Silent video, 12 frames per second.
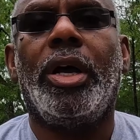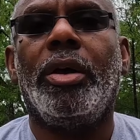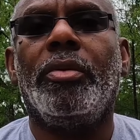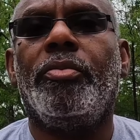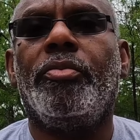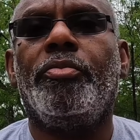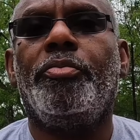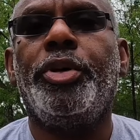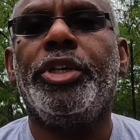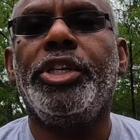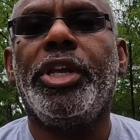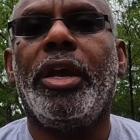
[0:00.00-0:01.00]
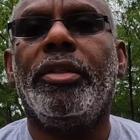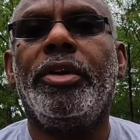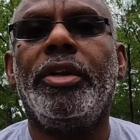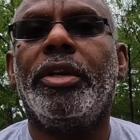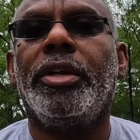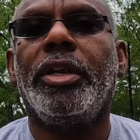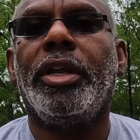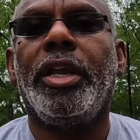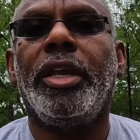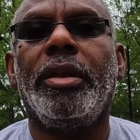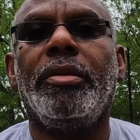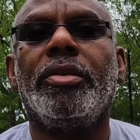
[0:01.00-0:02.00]
put together
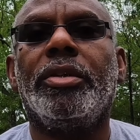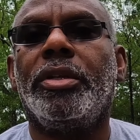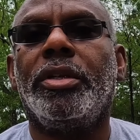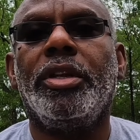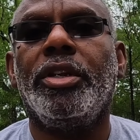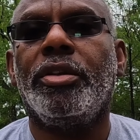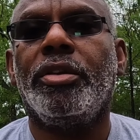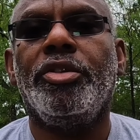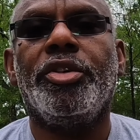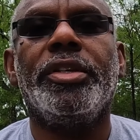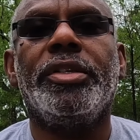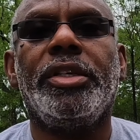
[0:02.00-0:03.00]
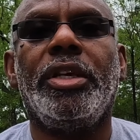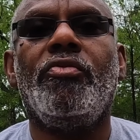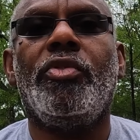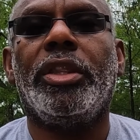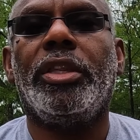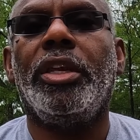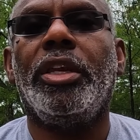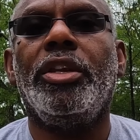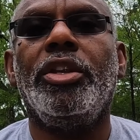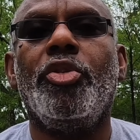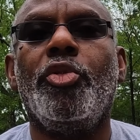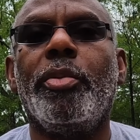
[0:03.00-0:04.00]
and you can see what
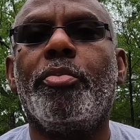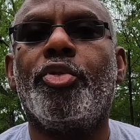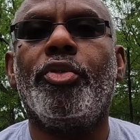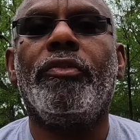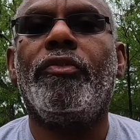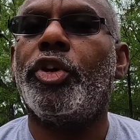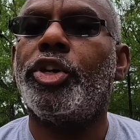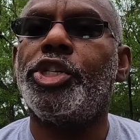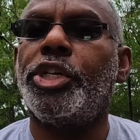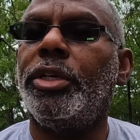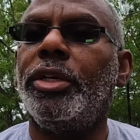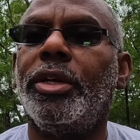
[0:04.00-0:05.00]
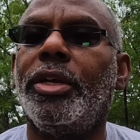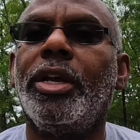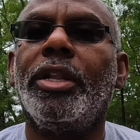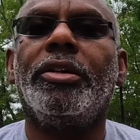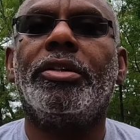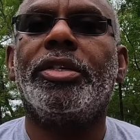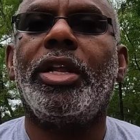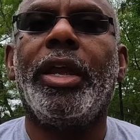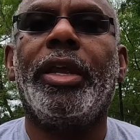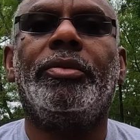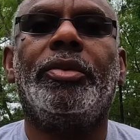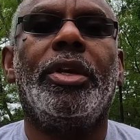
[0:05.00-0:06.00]
the new and improved version looks
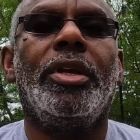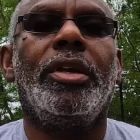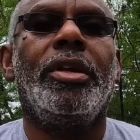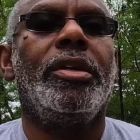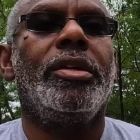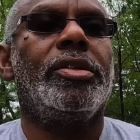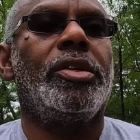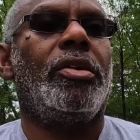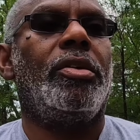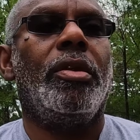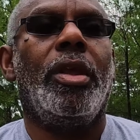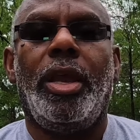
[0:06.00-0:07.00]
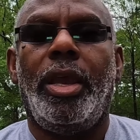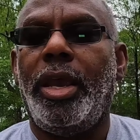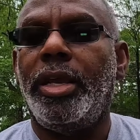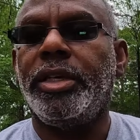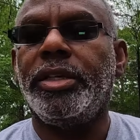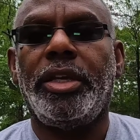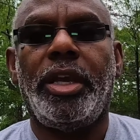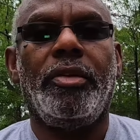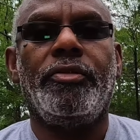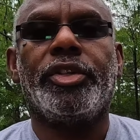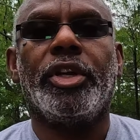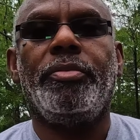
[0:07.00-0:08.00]
like. So, as I
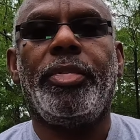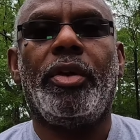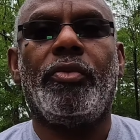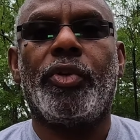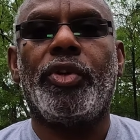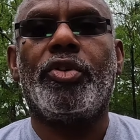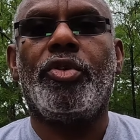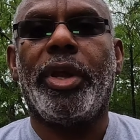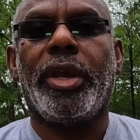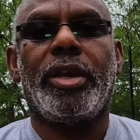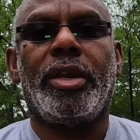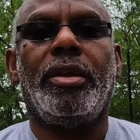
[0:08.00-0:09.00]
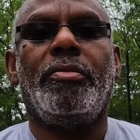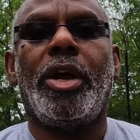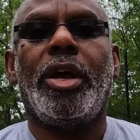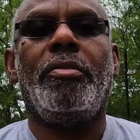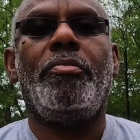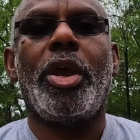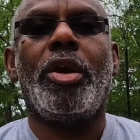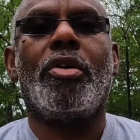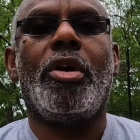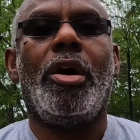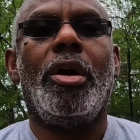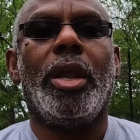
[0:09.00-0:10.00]
said, it was going to be a real quick
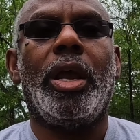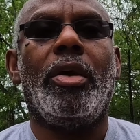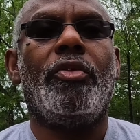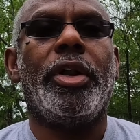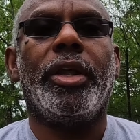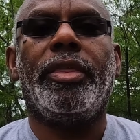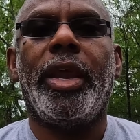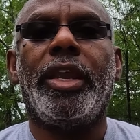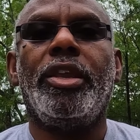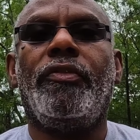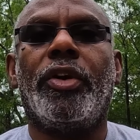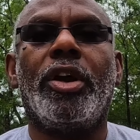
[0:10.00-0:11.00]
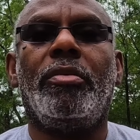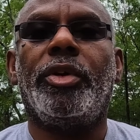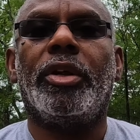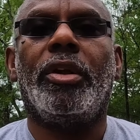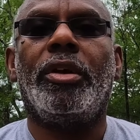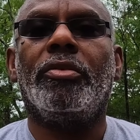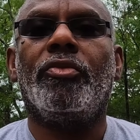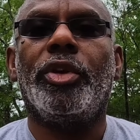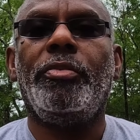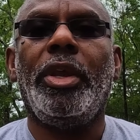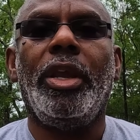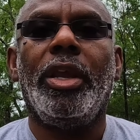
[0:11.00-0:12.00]
mail call. I want to thank you for coming along
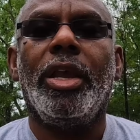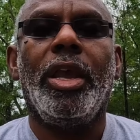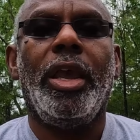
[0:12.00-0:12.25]
with me.